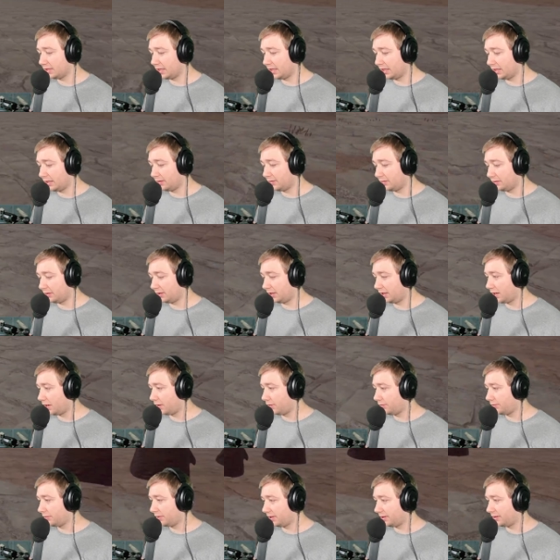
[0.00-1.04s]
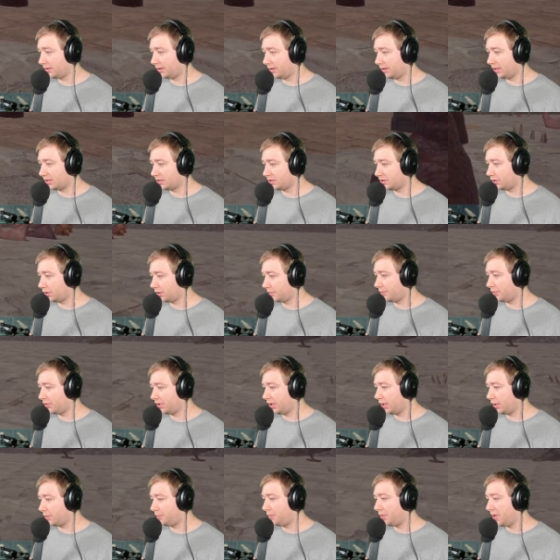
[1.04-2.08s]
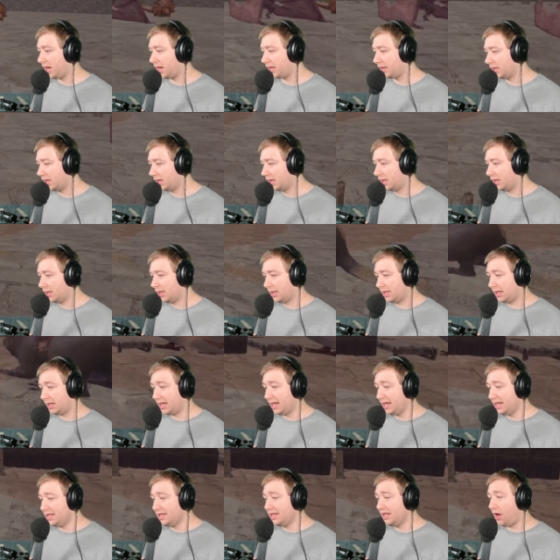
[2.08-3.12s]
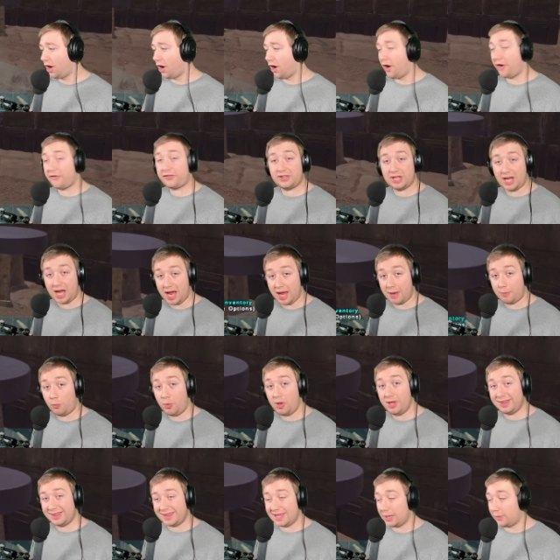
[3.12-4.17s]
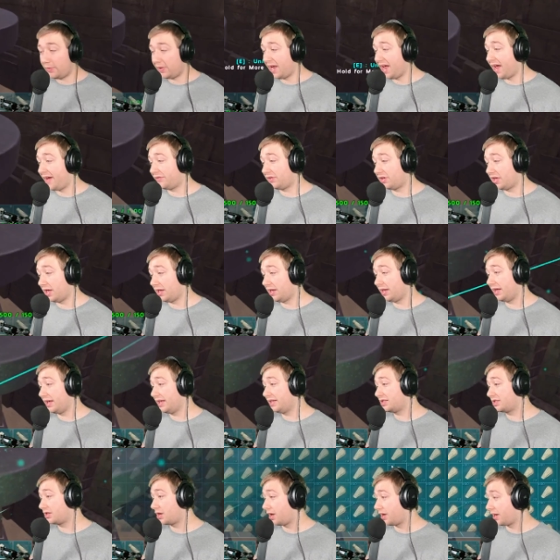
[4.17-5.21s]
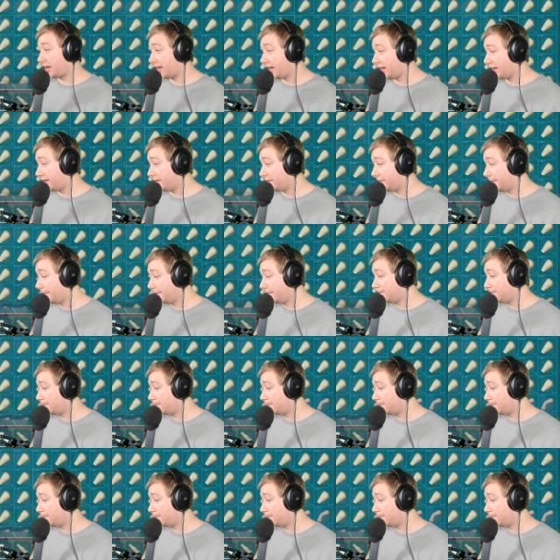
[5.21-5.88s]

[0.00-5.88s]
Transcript: And, you know, it's looking pretty good. But in the off time, one thing we have done is gone ahead